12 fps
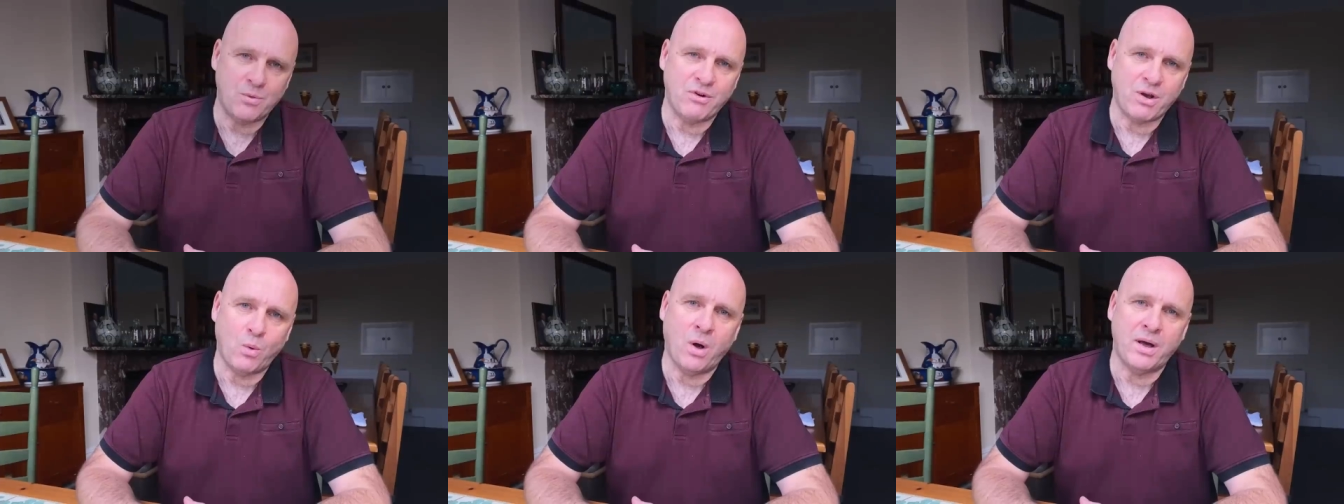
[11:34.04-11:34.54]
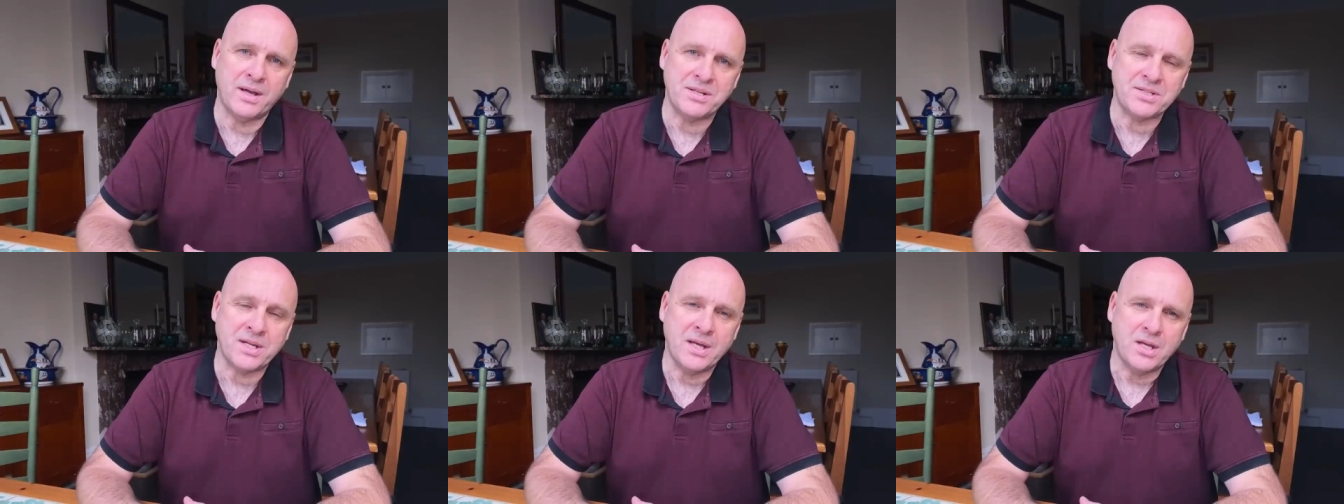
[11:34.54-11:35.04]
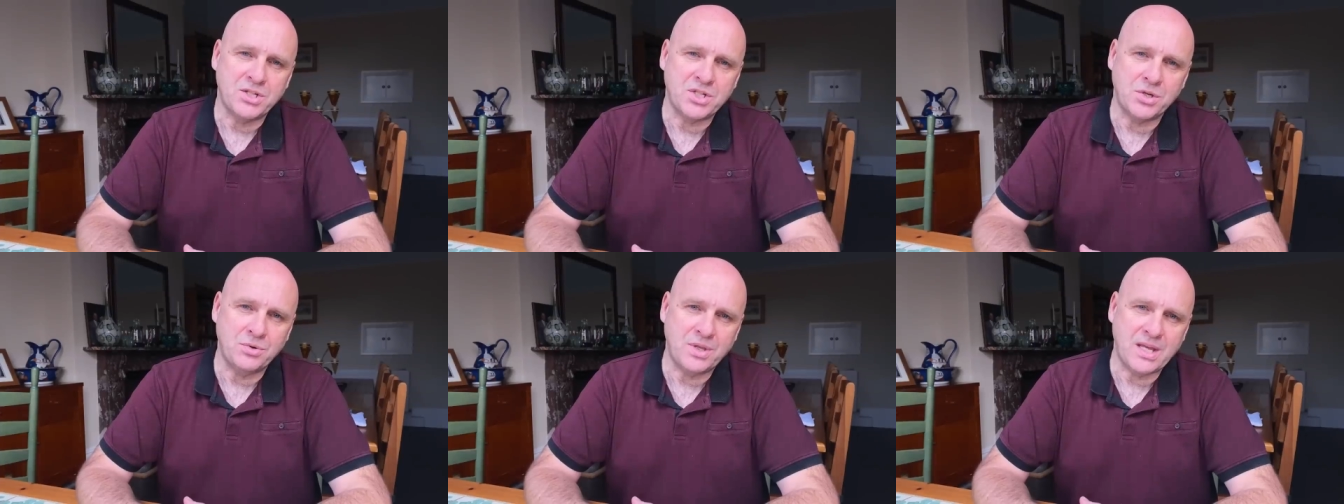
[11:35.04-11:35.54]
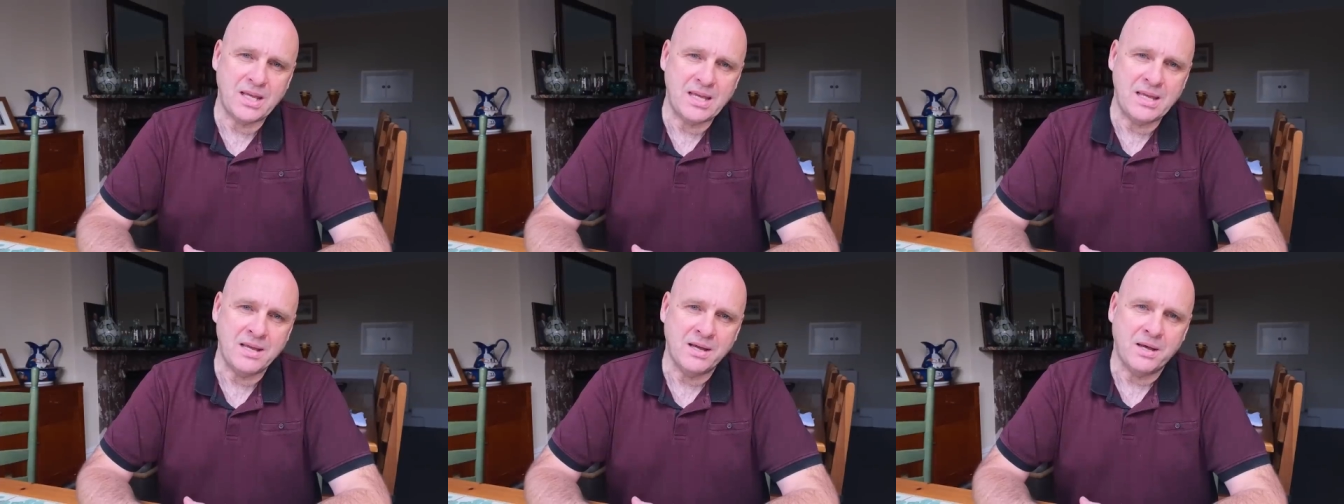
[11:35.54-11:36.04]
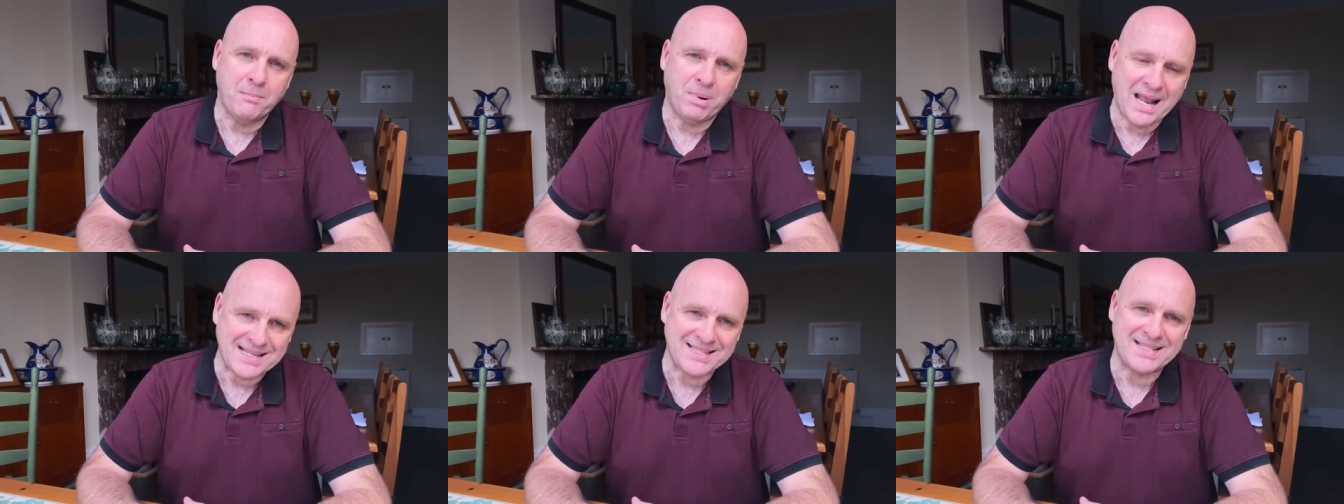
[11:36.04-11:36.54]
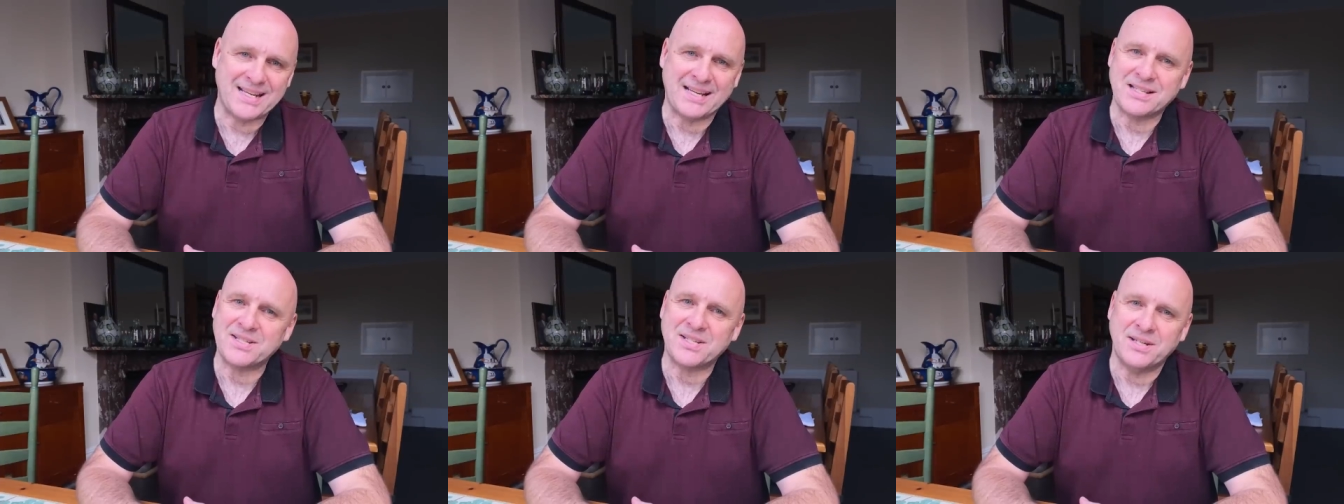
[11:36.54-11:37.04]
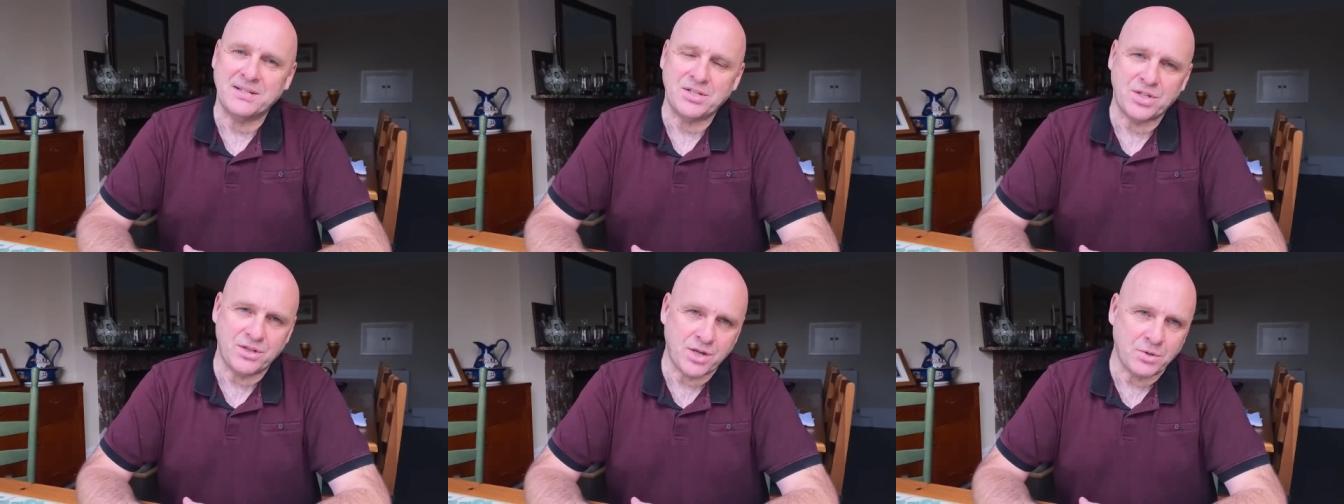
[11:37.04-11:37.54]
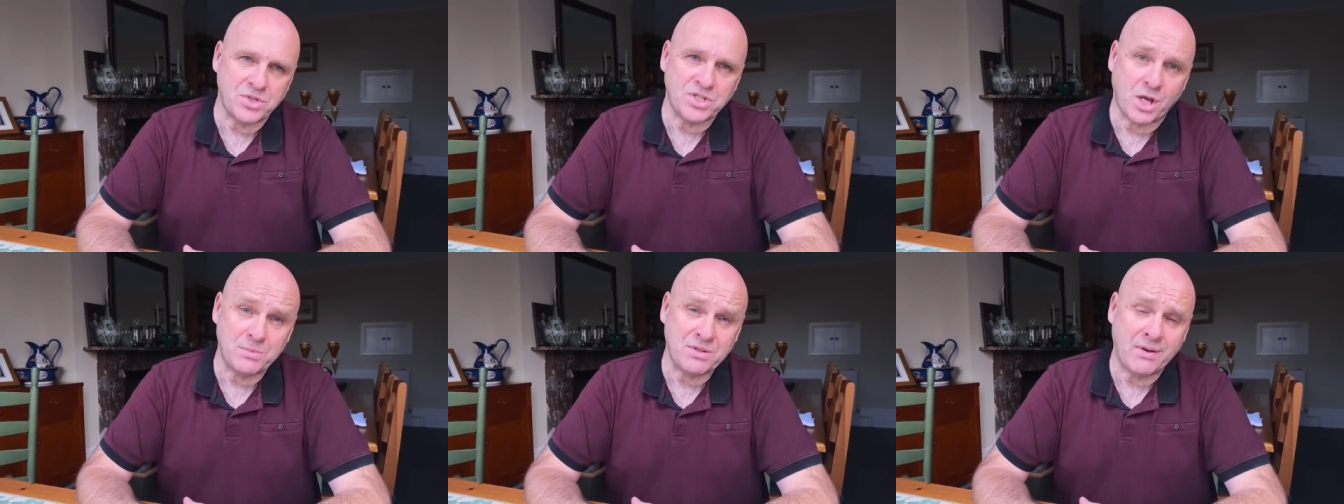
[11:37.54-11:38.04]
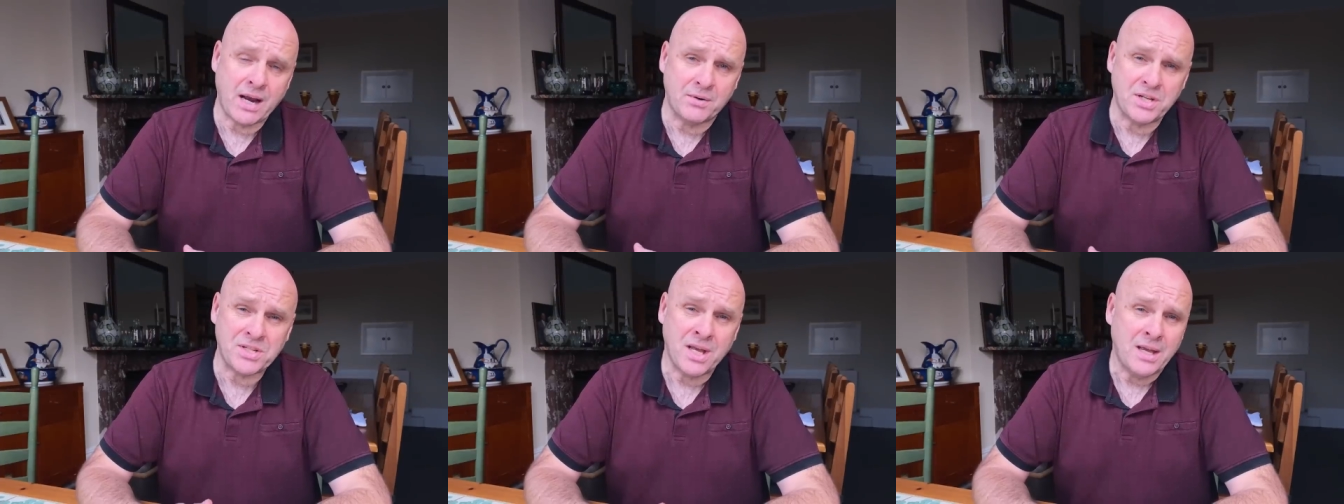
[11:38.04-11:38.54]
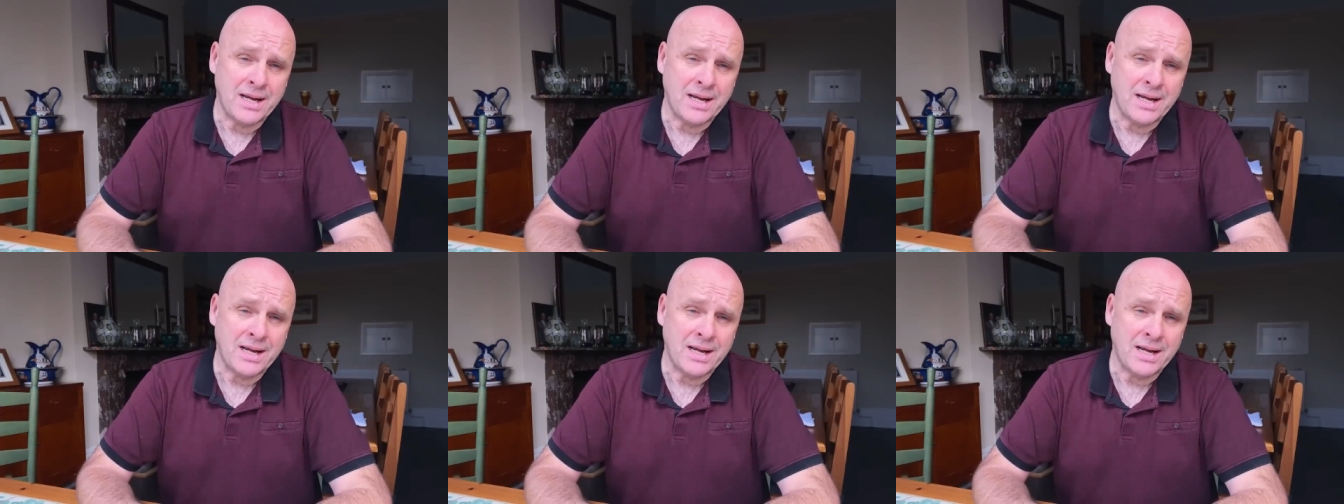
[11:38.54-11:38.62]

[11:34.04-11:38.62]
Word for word: requires to the plastics and to those types of areas.